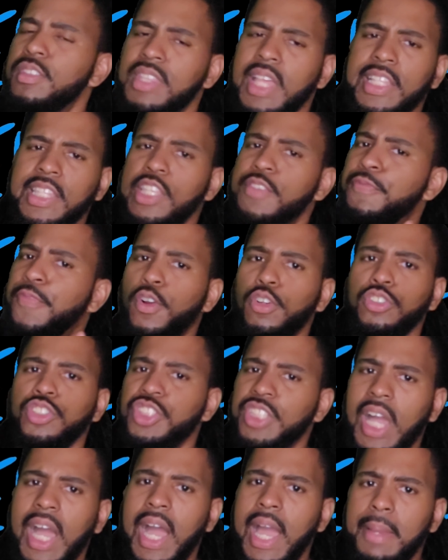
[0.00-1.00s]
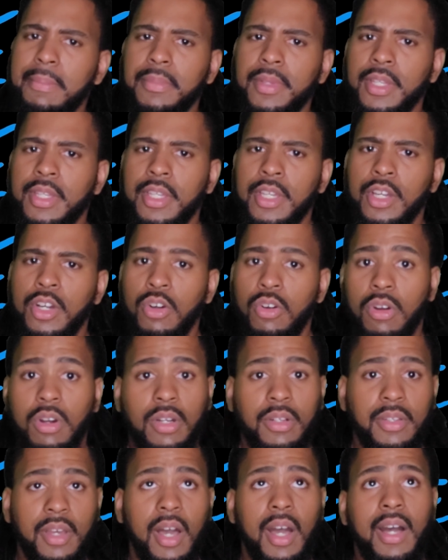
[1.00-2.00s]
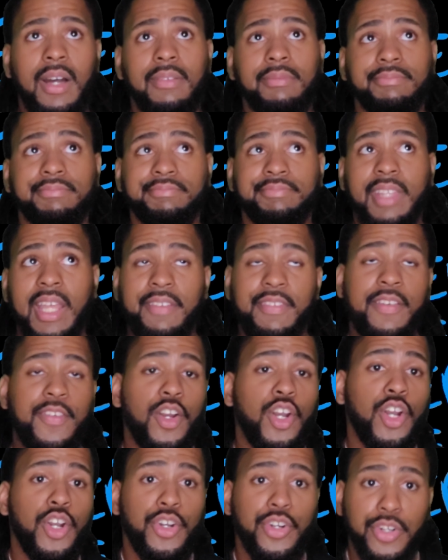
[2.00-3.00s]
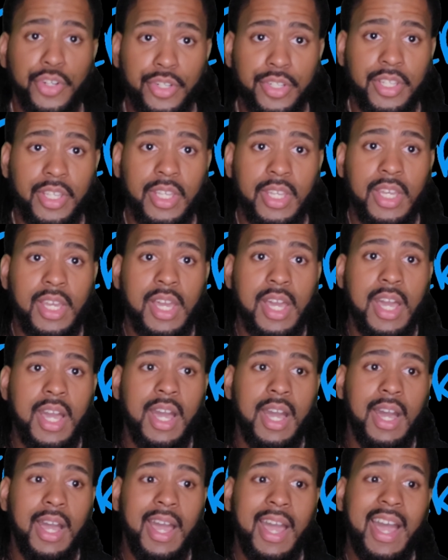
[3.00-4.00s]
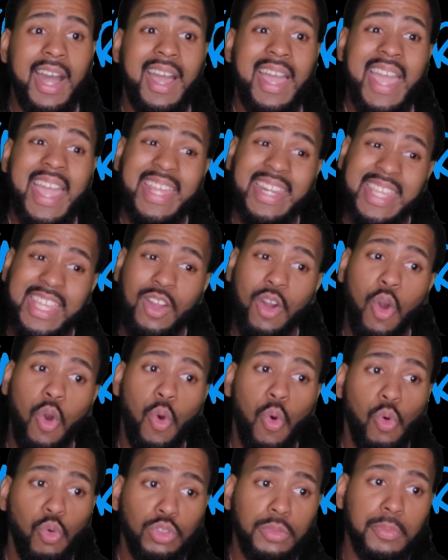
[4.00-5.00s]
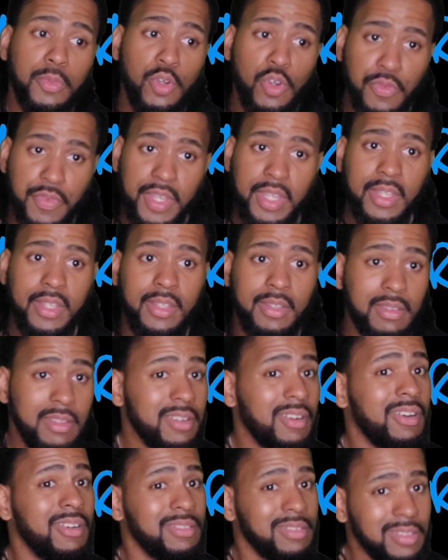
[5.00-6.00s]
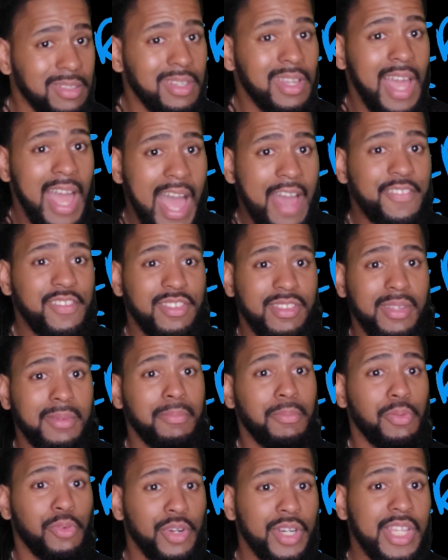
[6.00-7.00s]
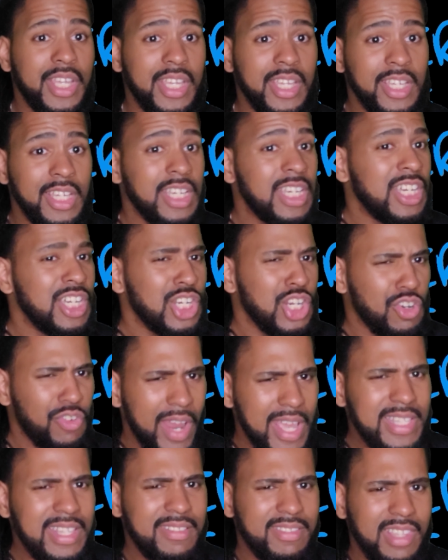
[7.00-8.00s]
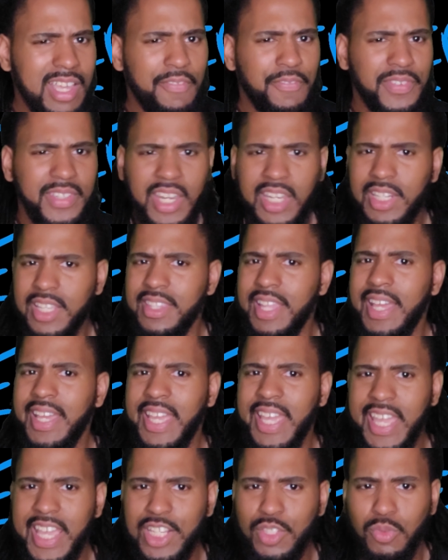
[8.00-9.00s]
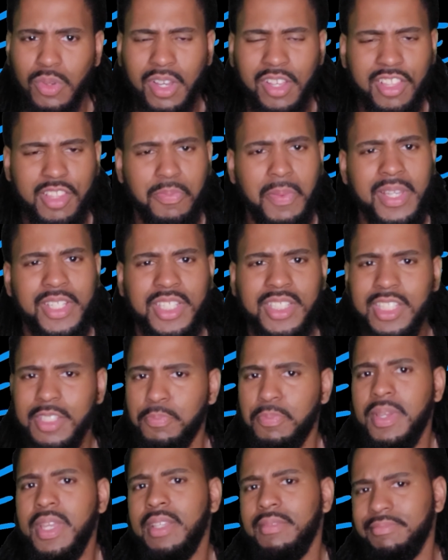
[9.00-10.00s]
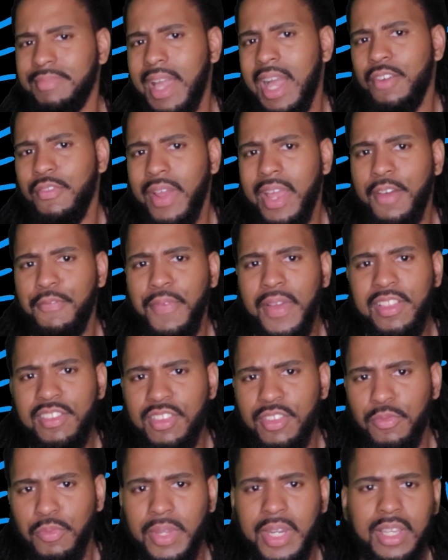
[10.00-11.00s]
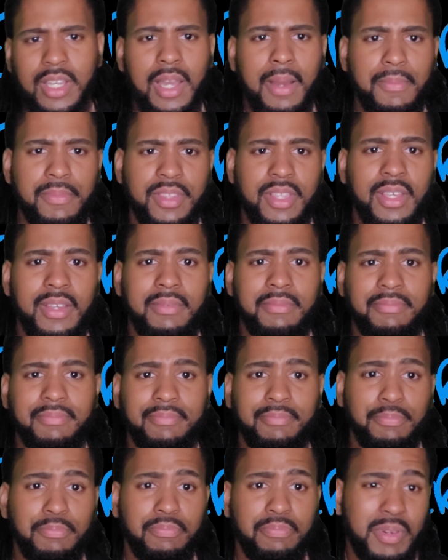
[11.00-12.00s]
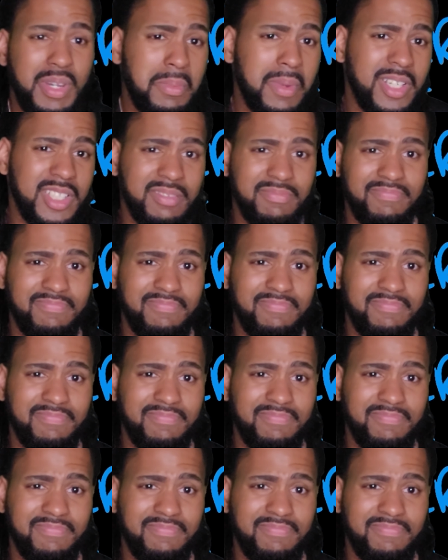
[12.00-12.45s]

not the first time or, that I've ever heard any old movie, you know, having some pretty crazy stuff in there that does not age well, especially just being downright offensive when it comes to pretty much